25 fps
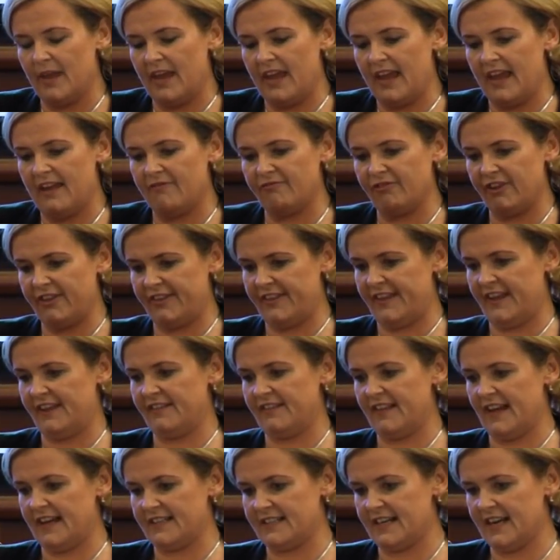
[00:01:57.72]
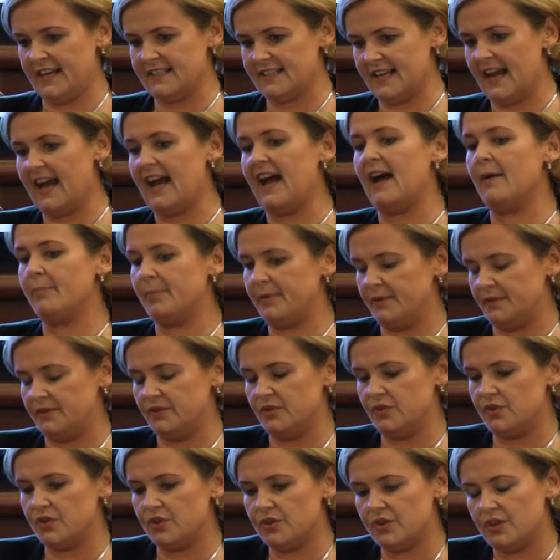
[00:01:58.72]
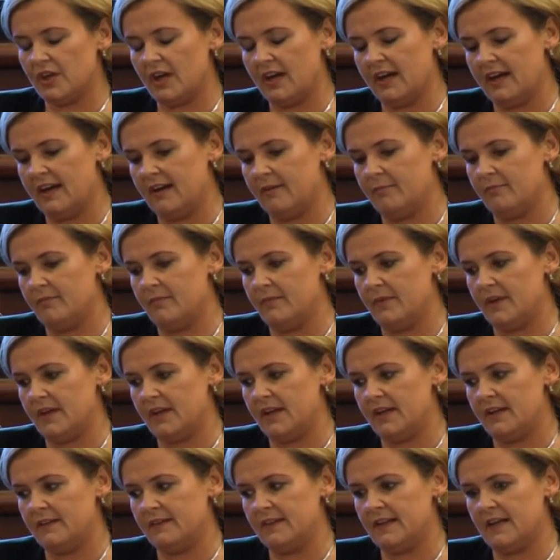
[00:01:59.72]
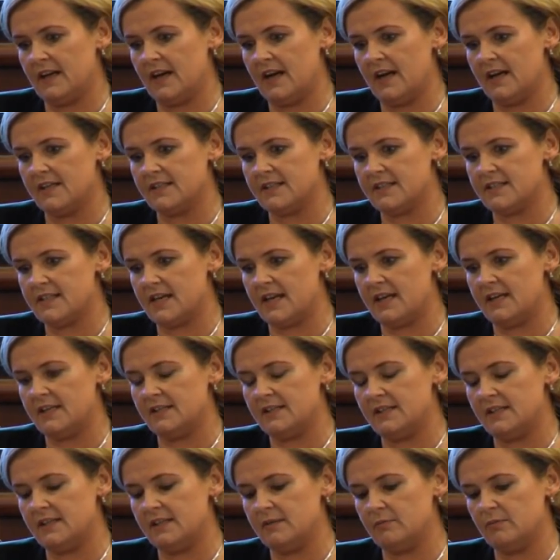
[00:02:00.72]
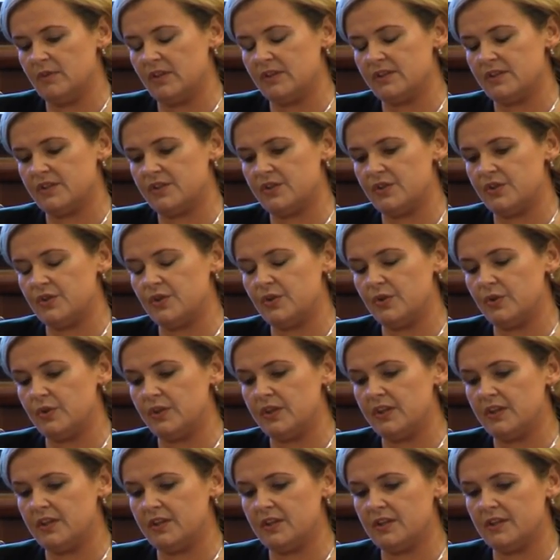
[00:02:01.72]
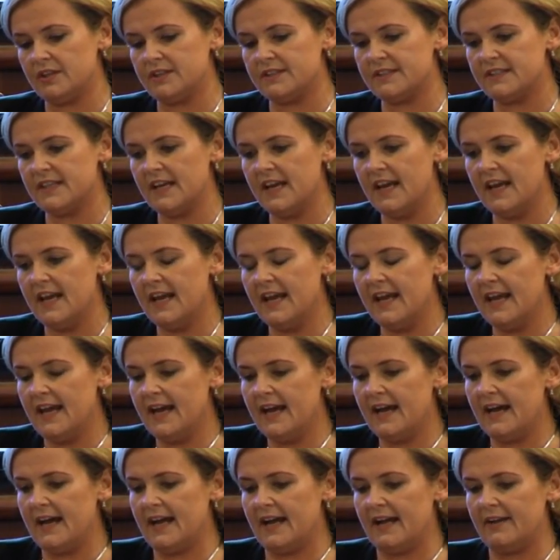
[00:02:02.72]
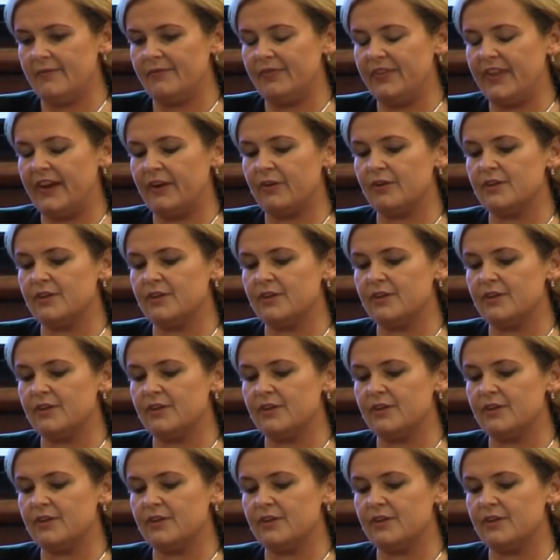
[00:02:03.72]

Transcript: everything that has happened in the last 18 months to 2 years, there